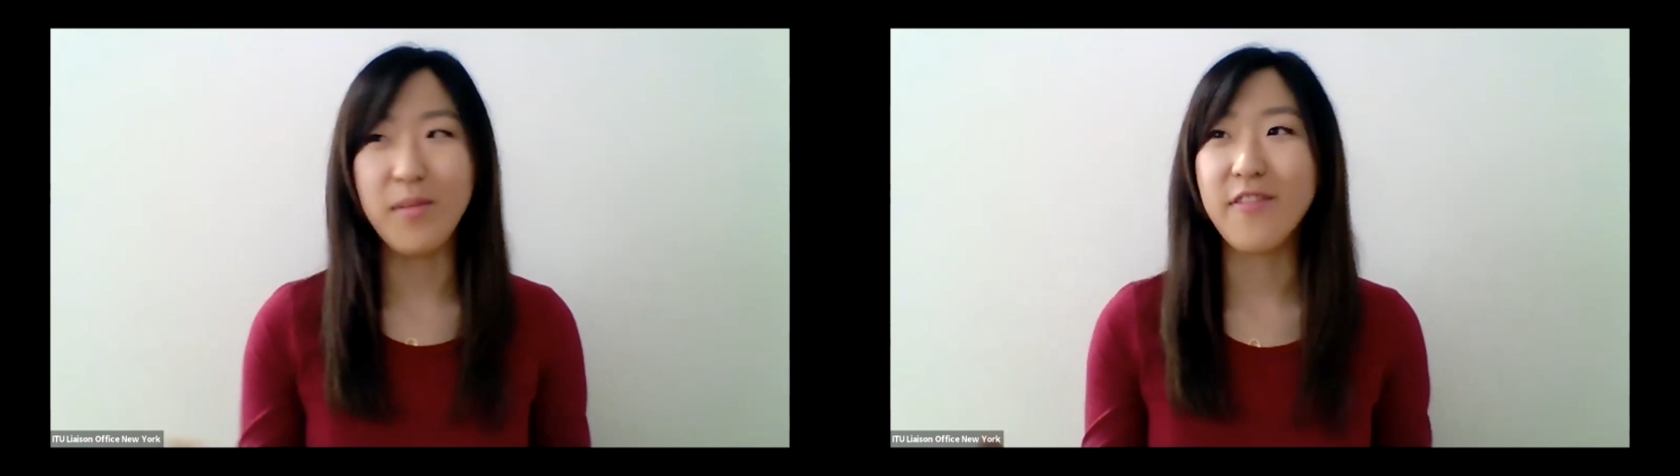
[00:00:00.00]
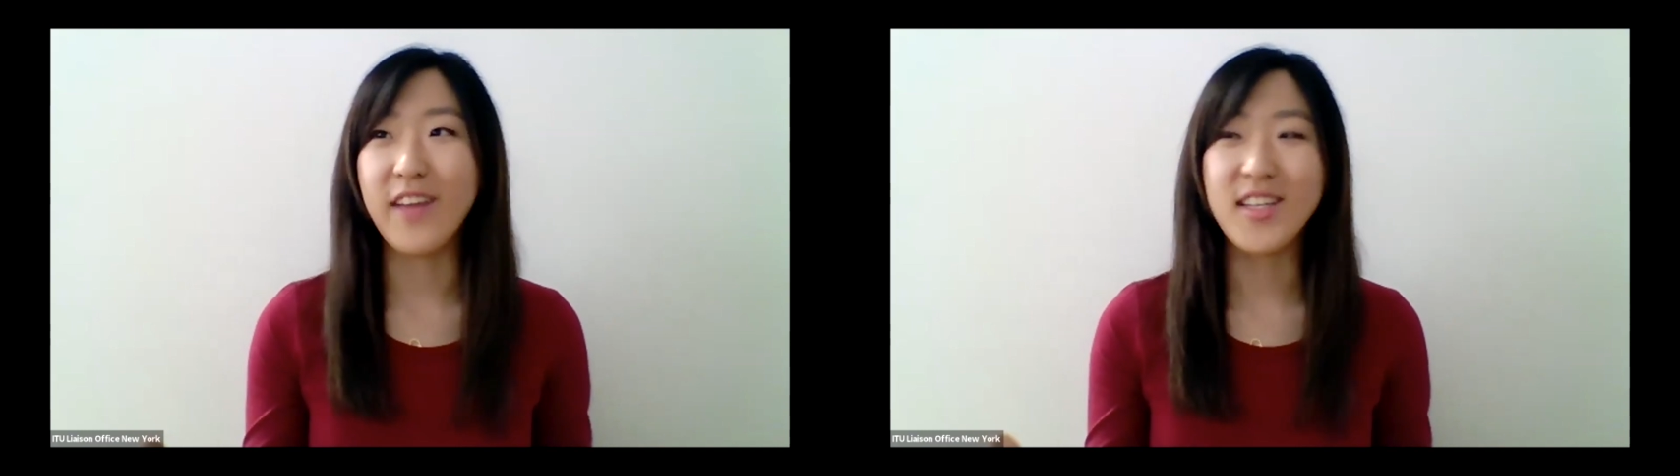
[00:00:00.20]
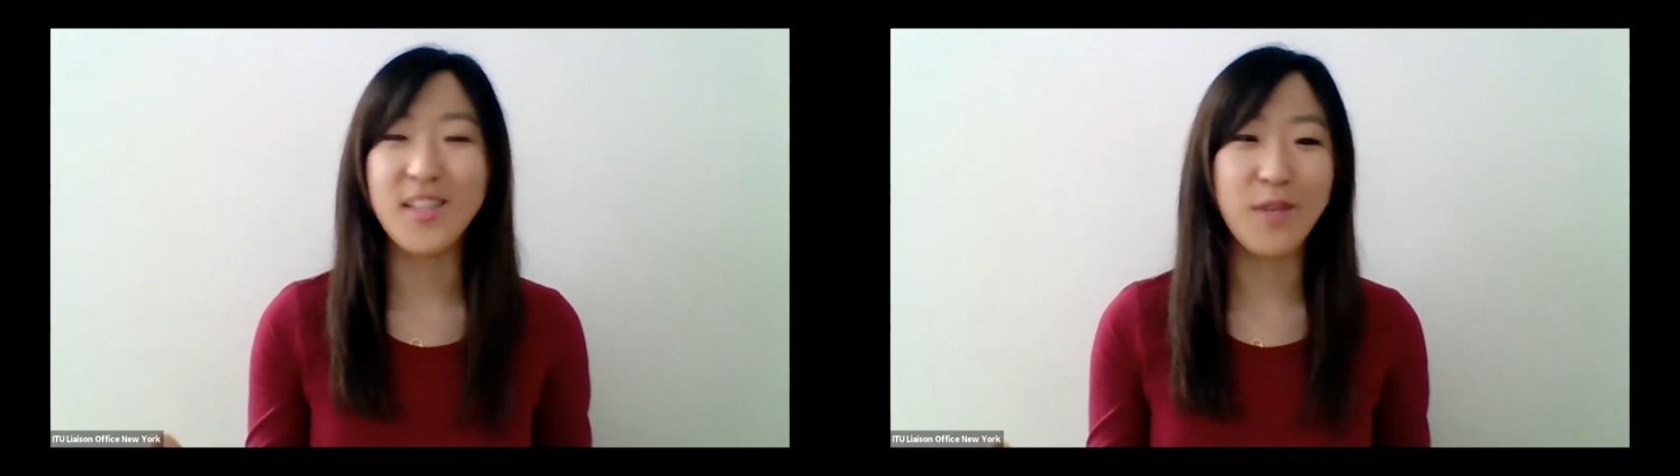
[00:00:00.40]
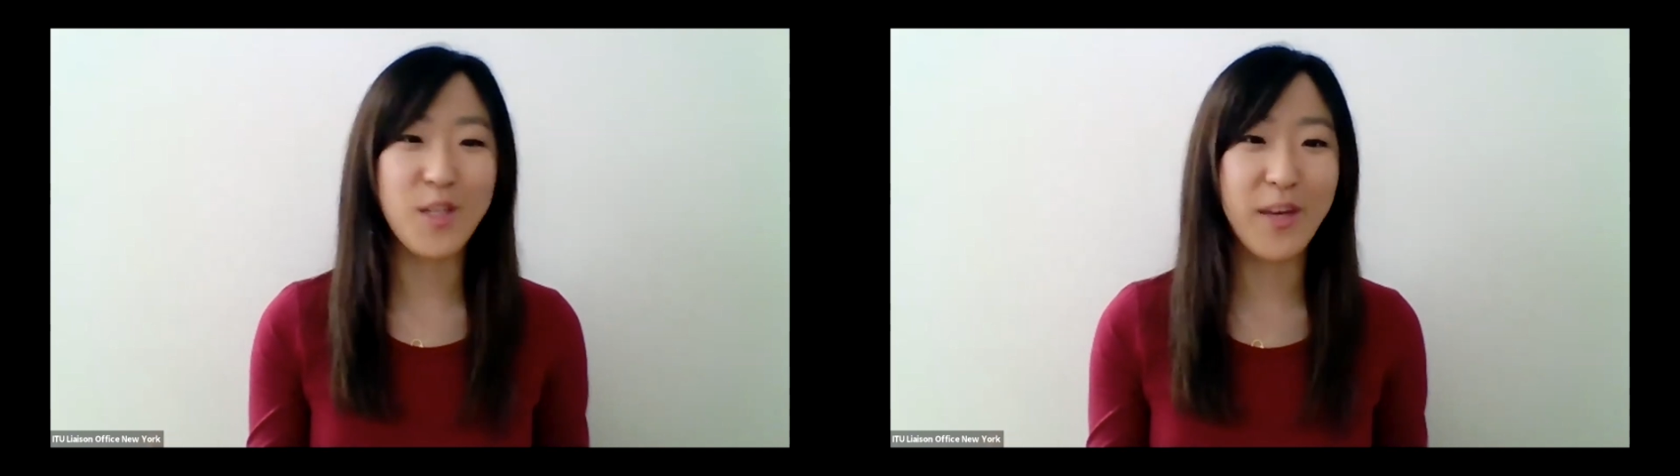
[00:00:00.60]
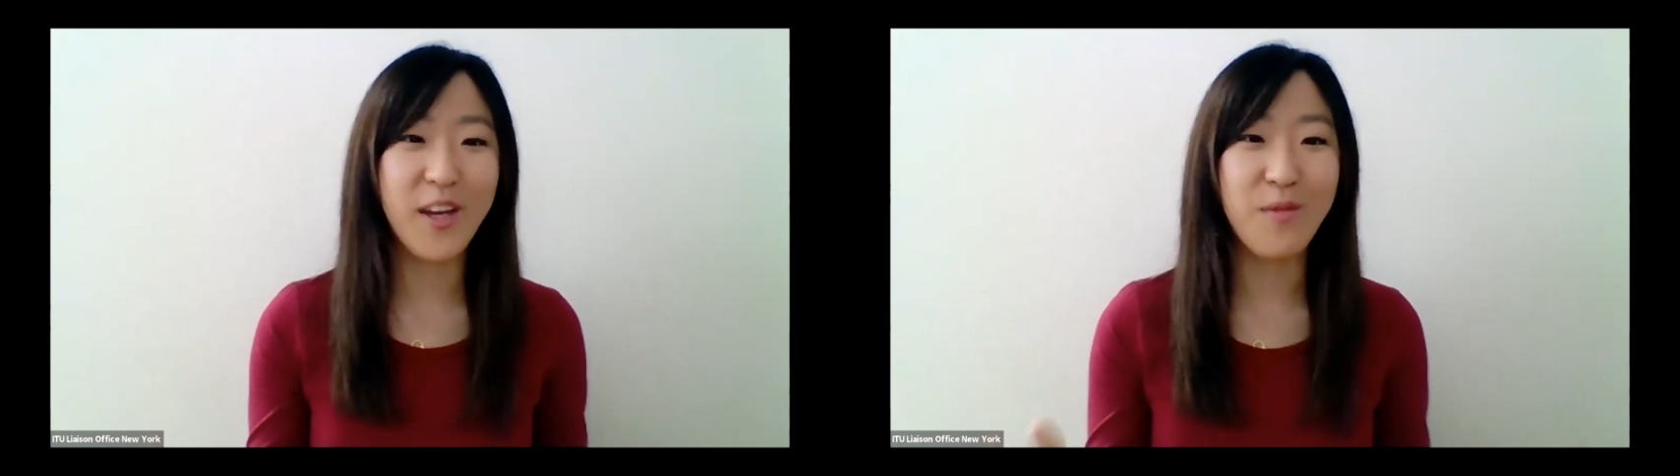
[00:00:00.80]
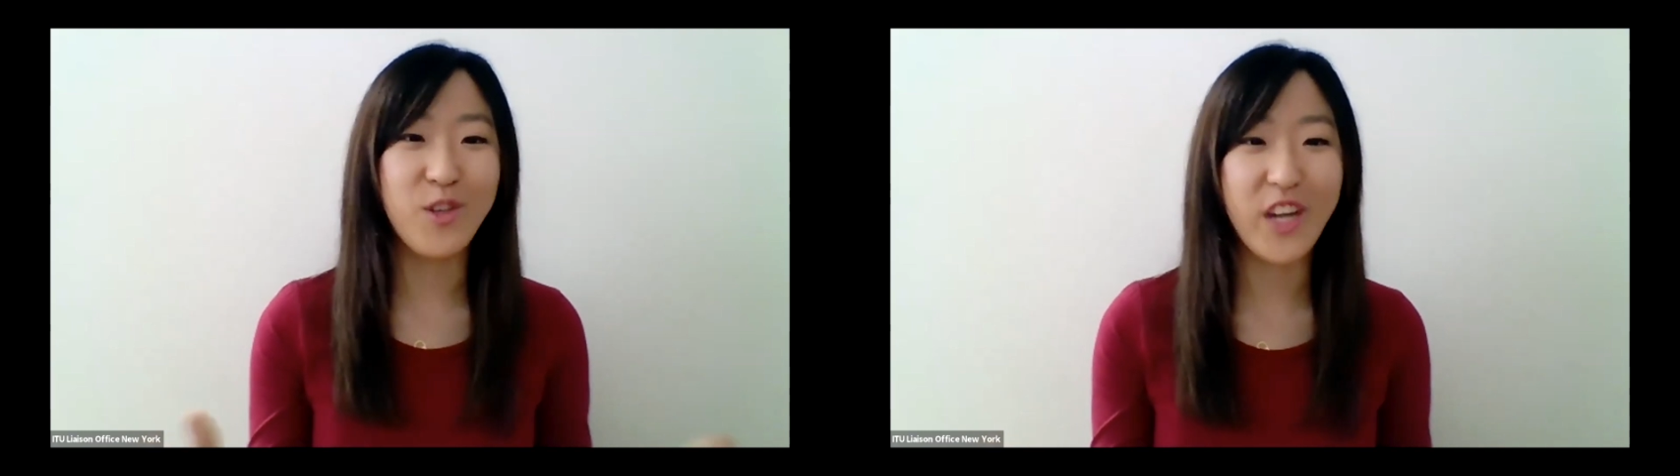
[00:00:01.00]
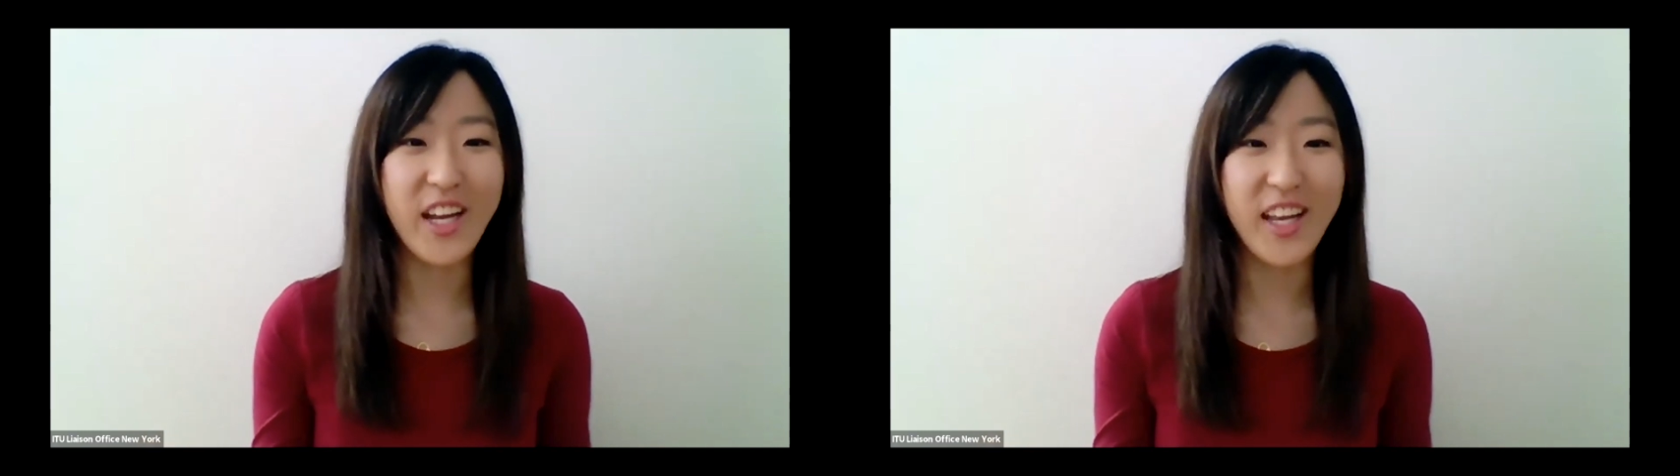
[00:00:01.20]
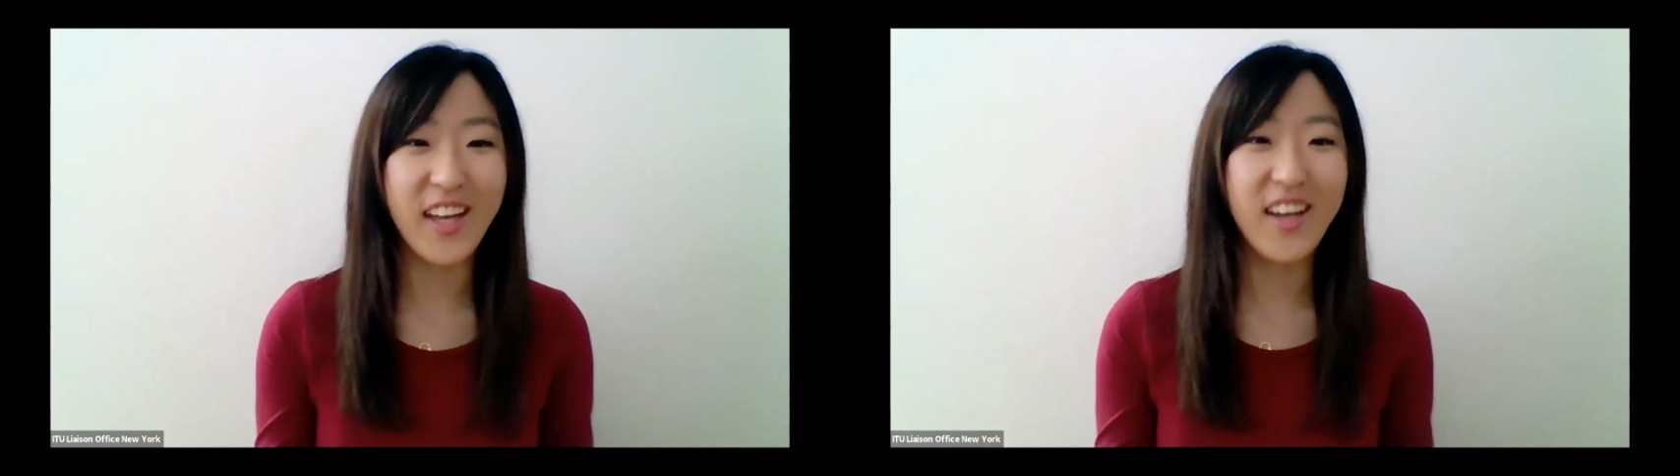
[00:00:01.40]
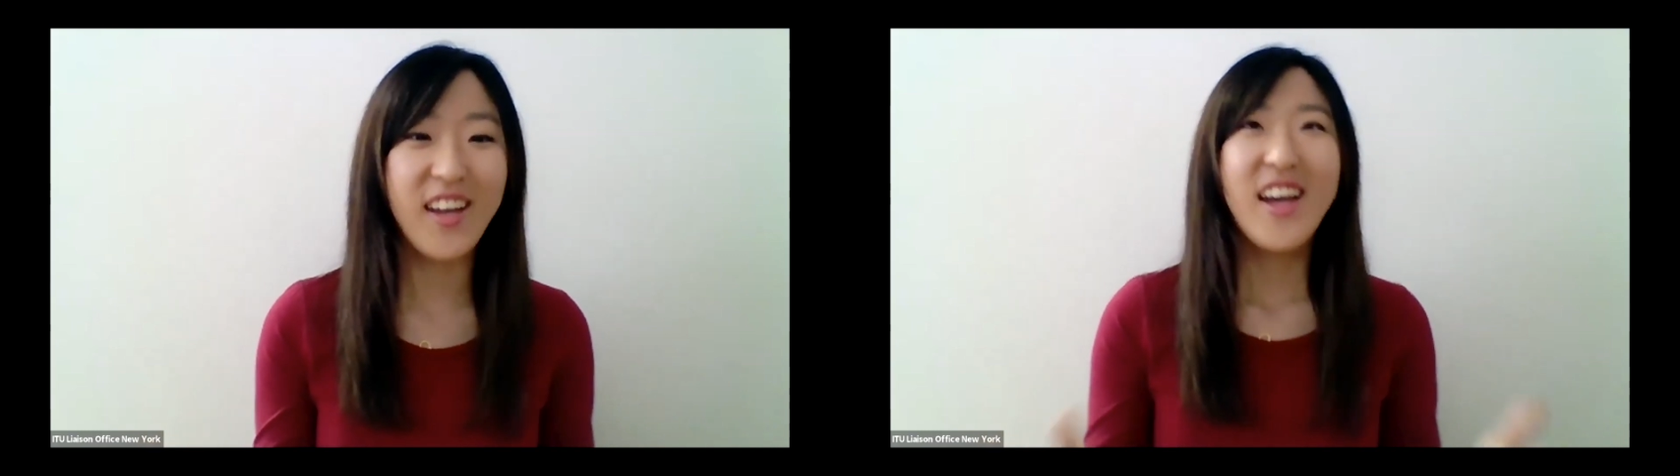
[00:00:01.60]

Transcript: face, it must become draining,